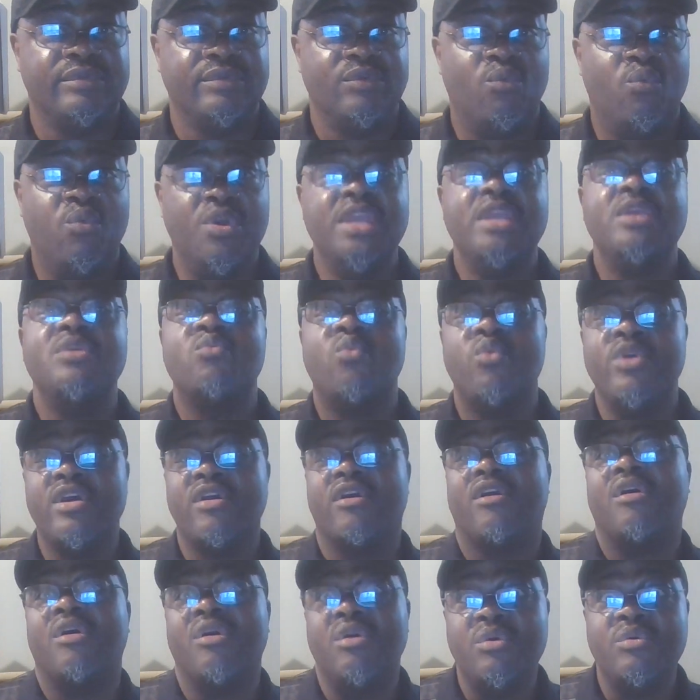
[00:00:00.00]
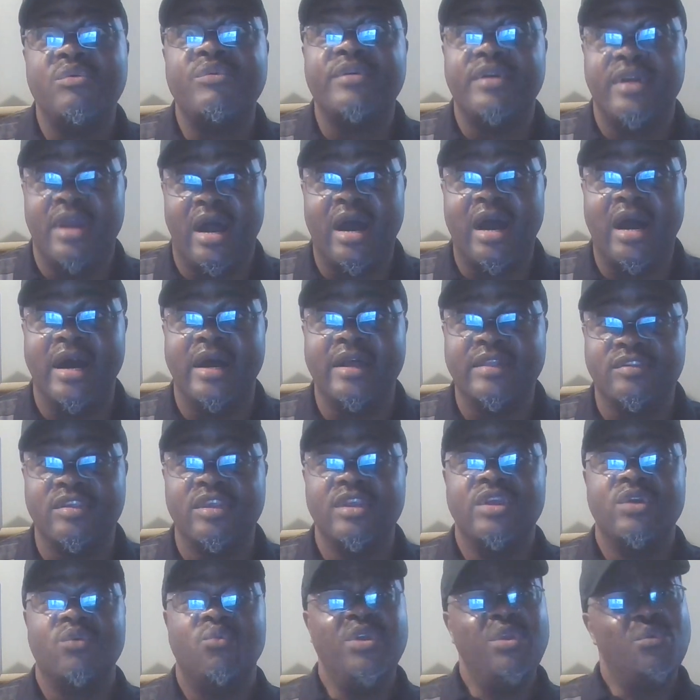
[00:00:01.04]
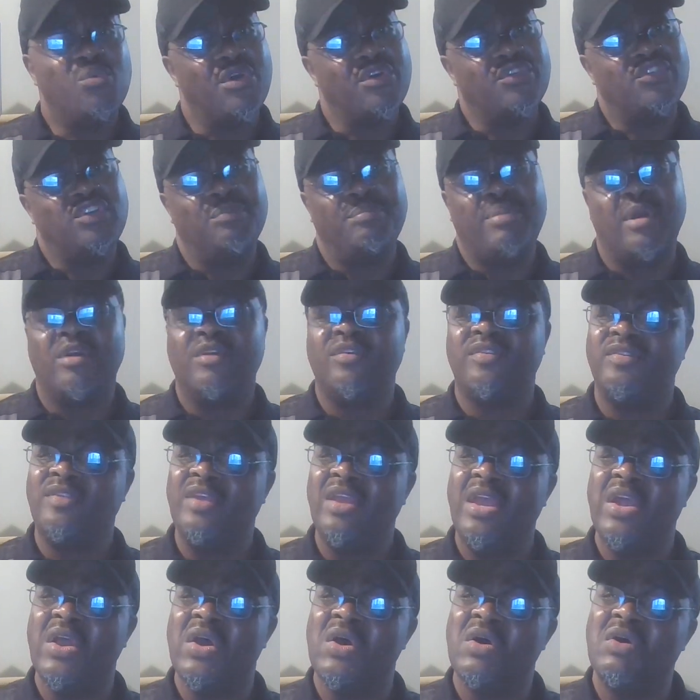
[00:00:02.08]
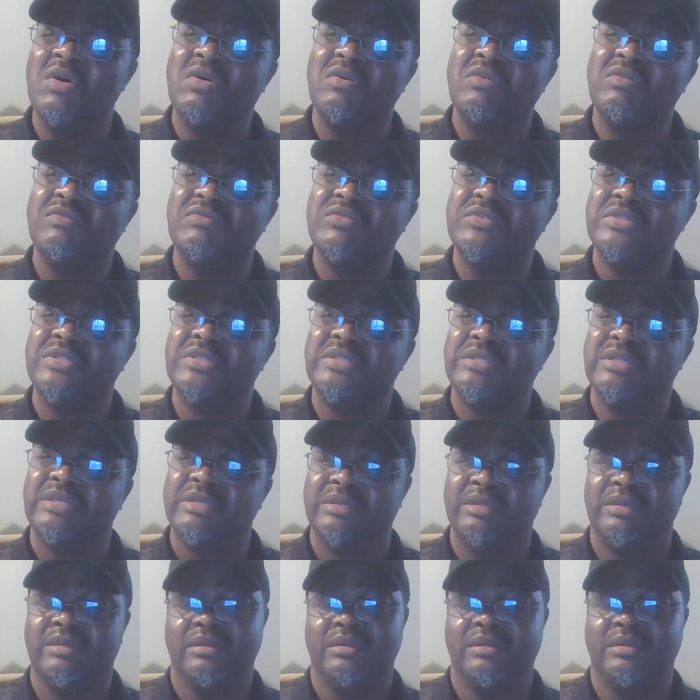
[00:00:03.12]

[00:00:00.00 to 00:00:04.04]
We we're our own gods. We worship ourselves.